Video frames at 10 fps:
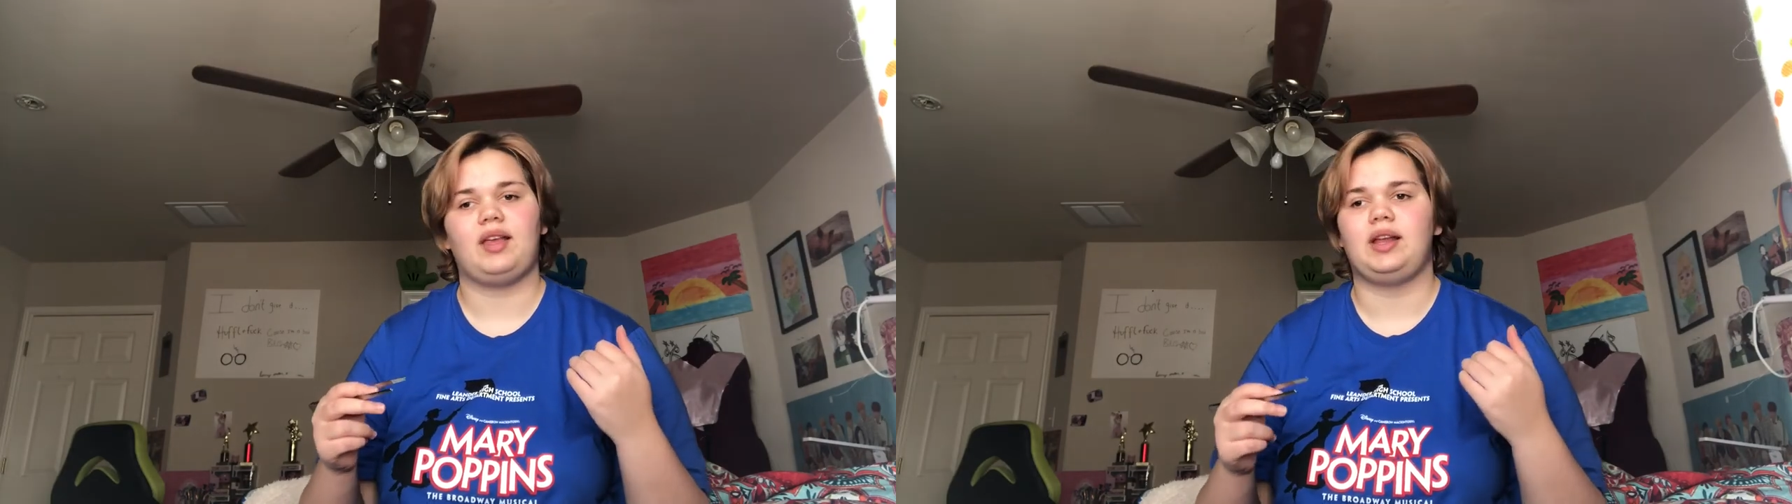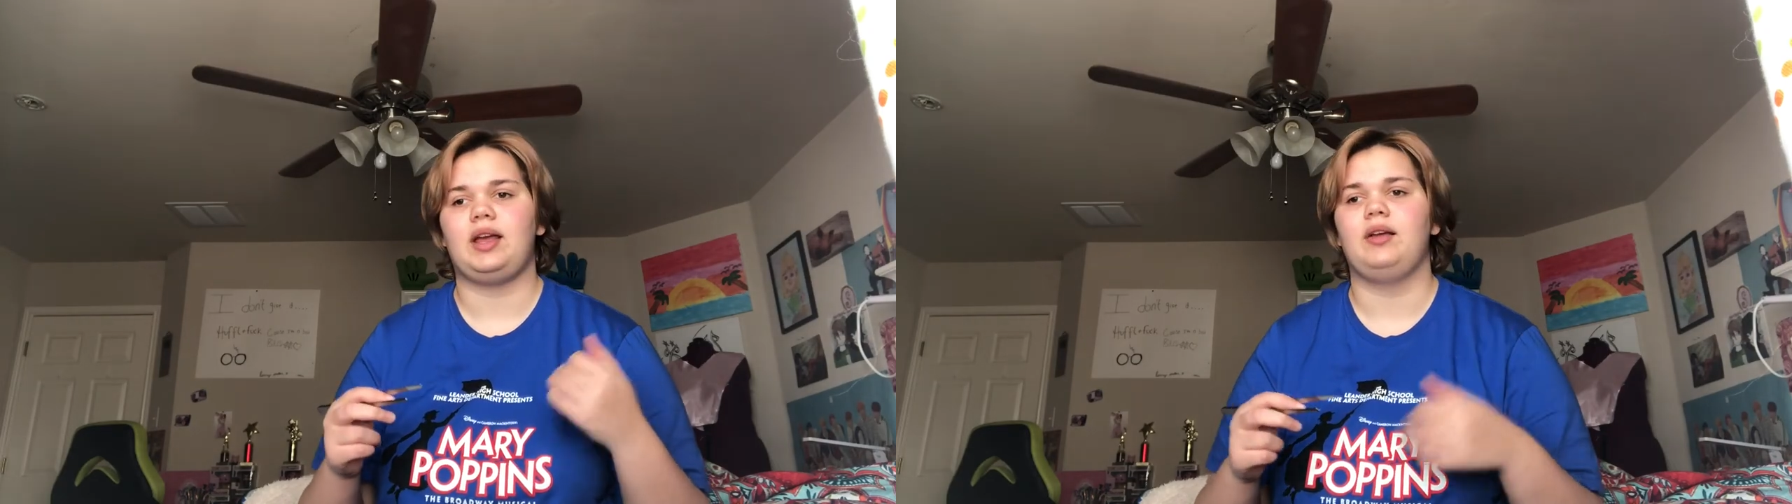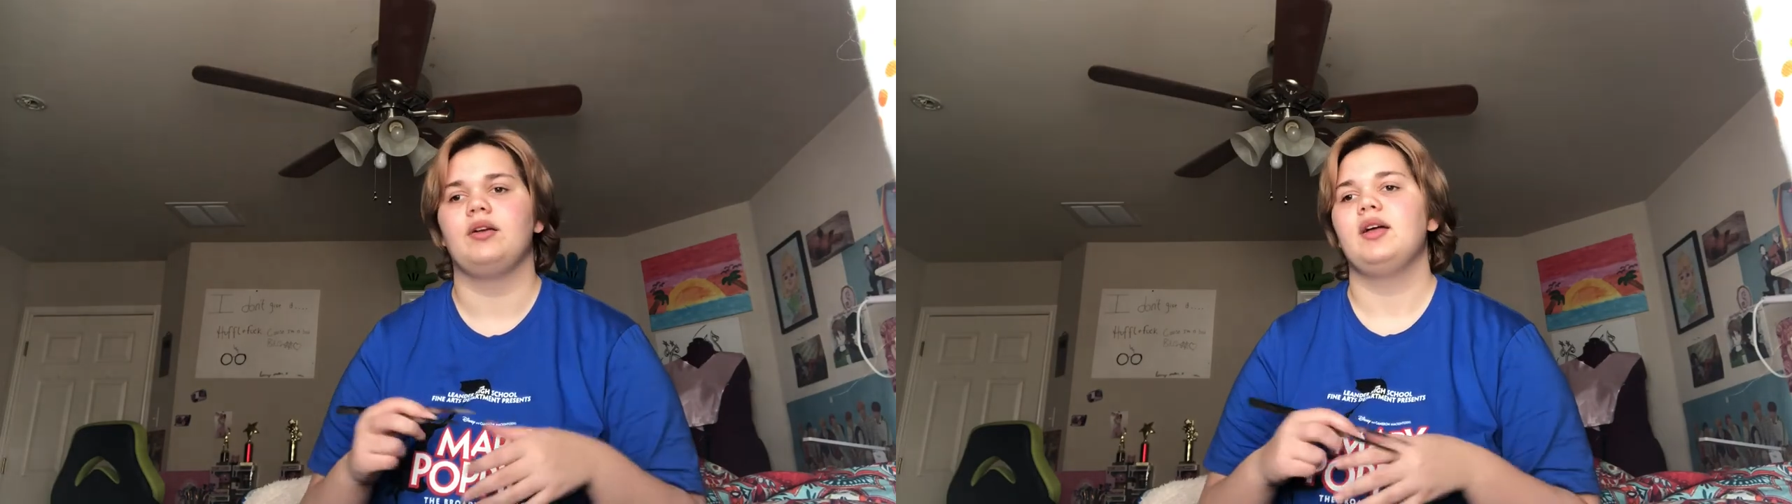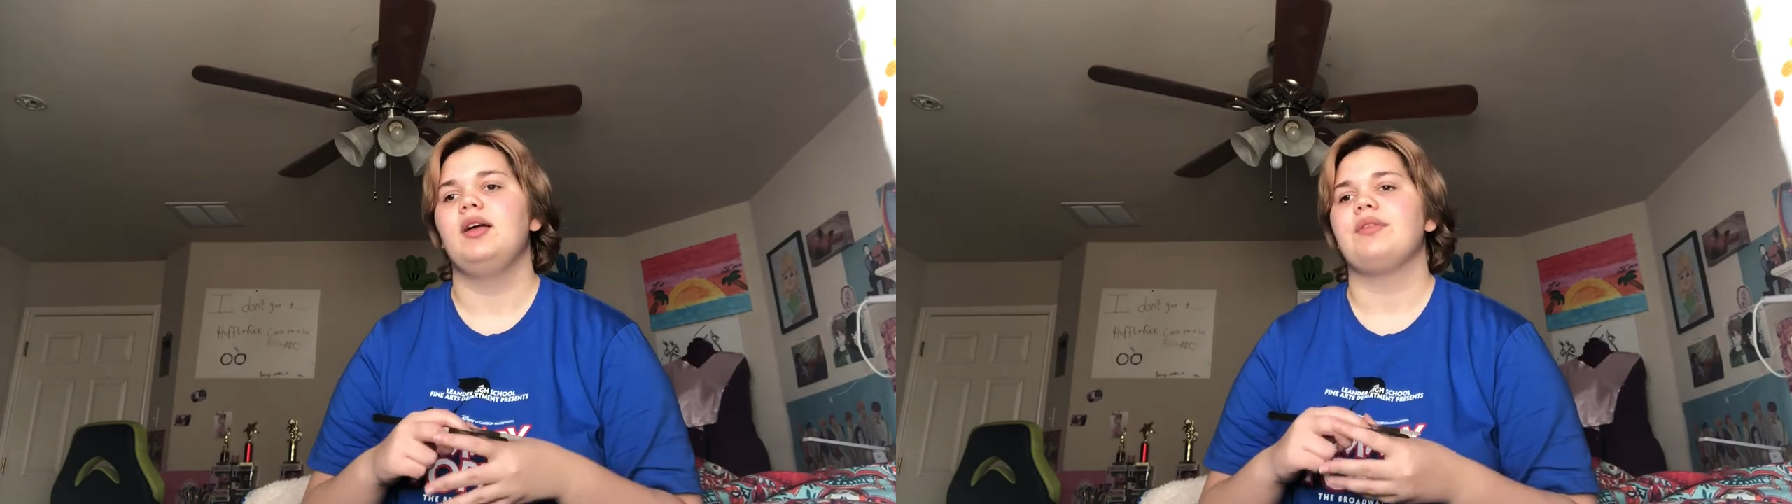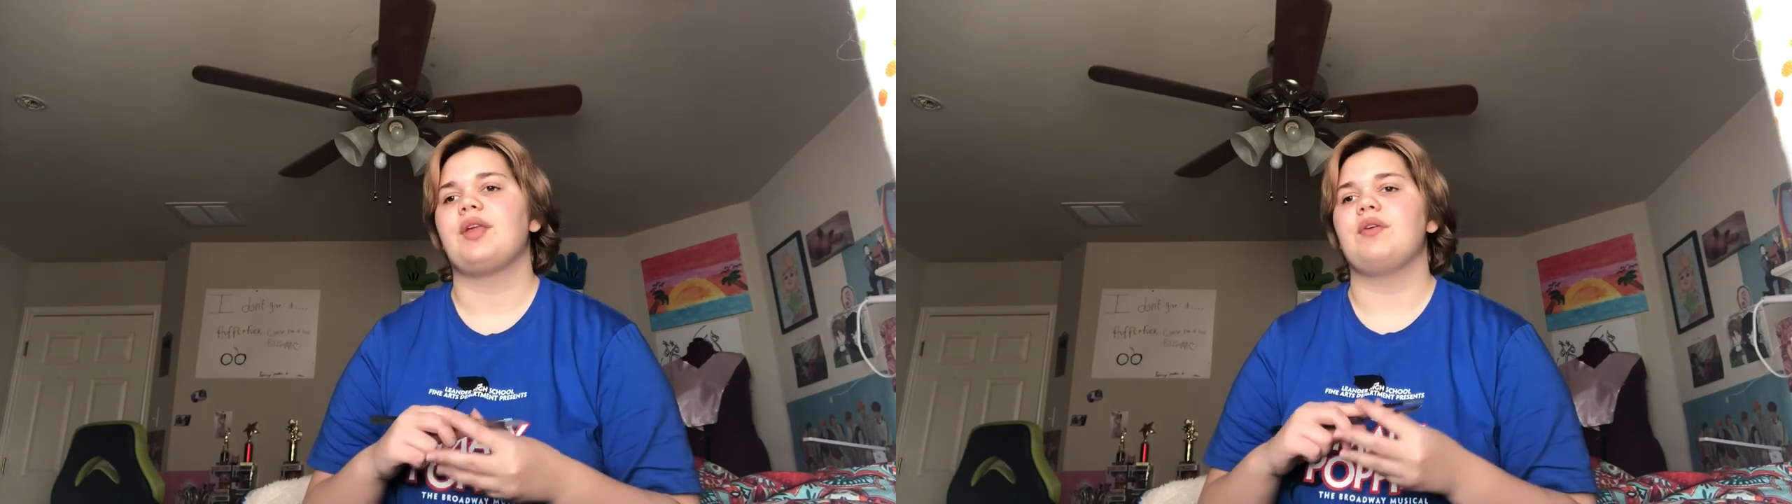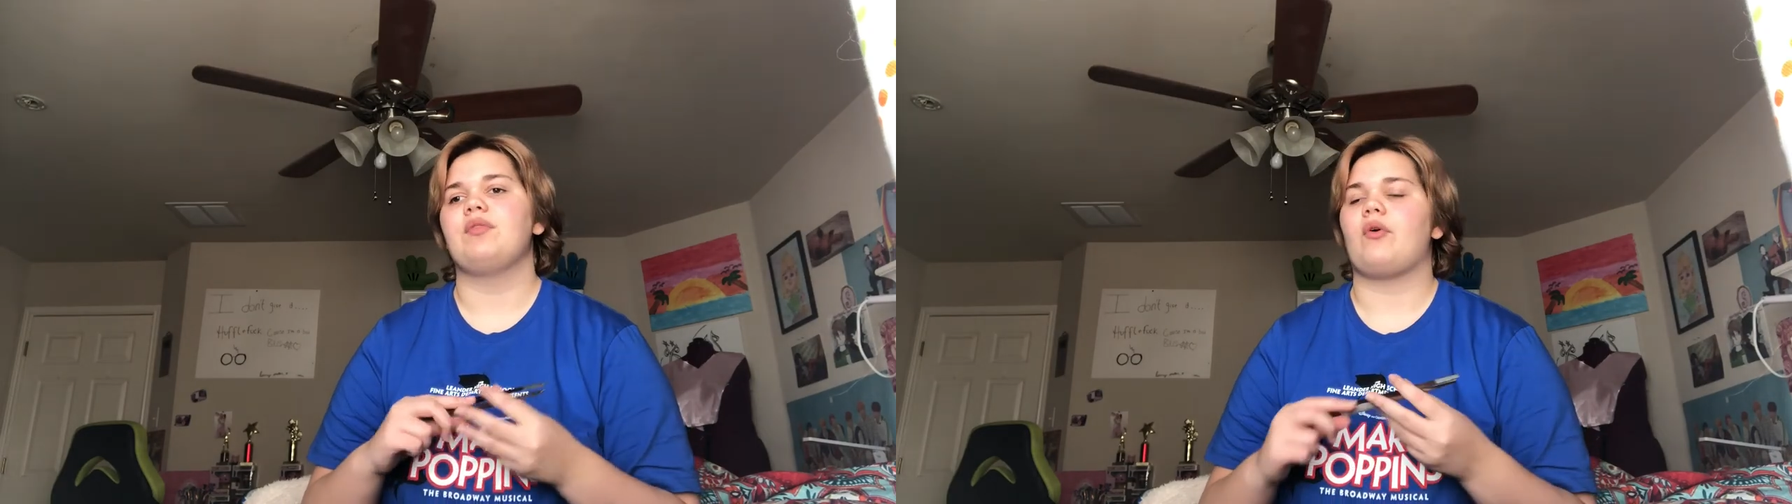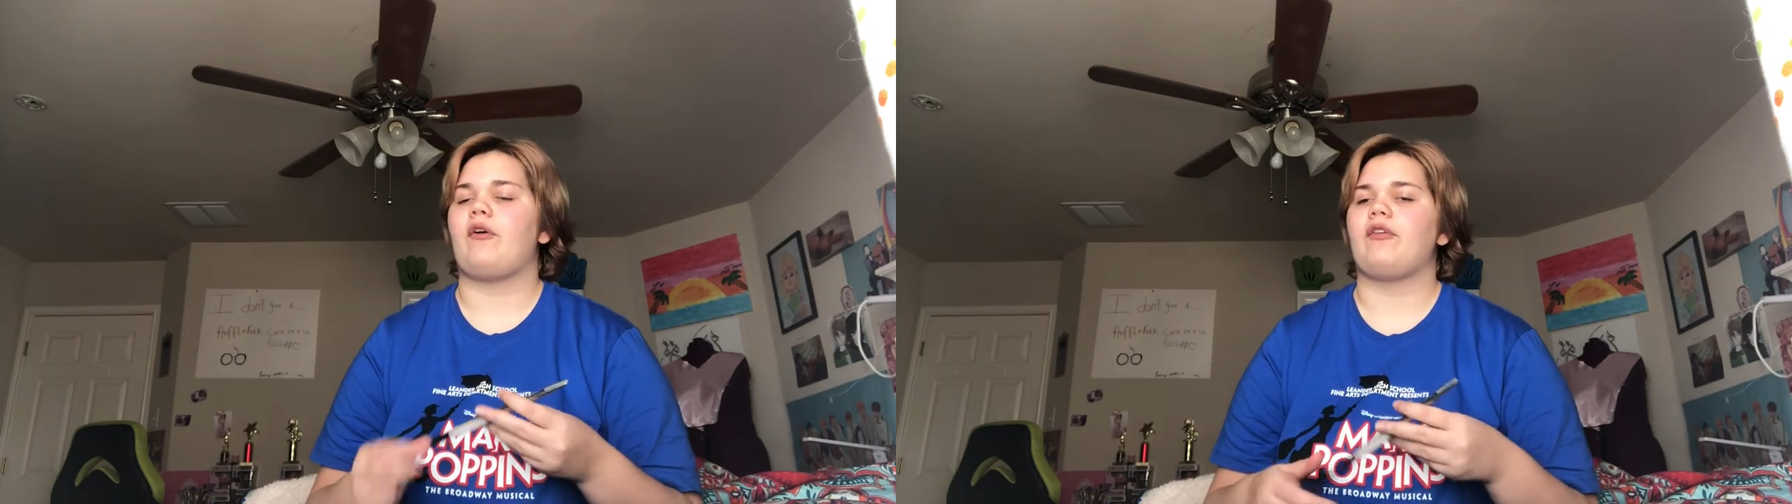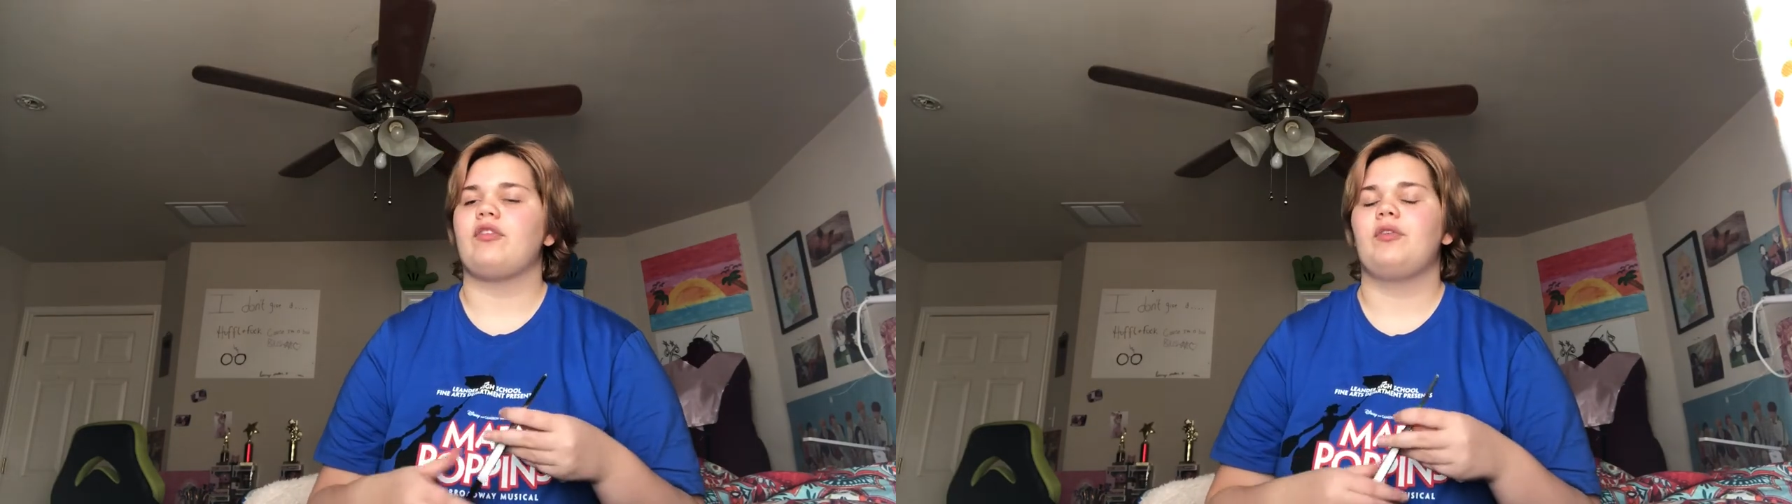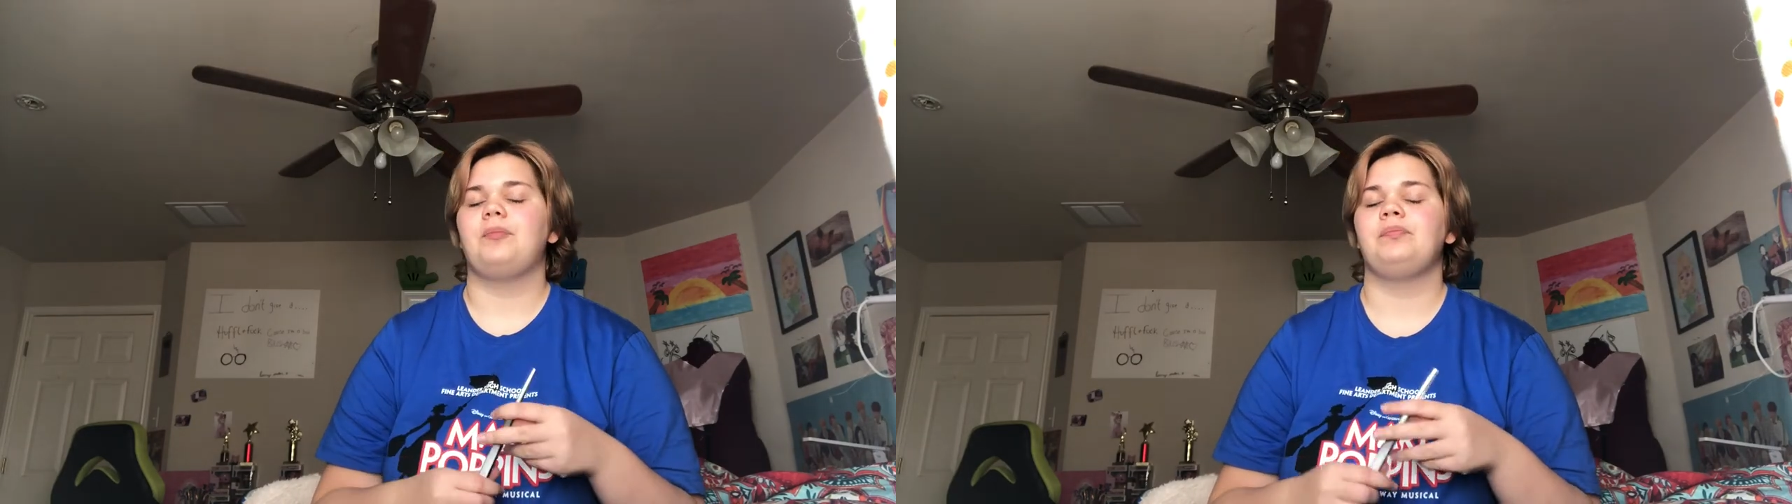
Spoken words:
eating, then of course,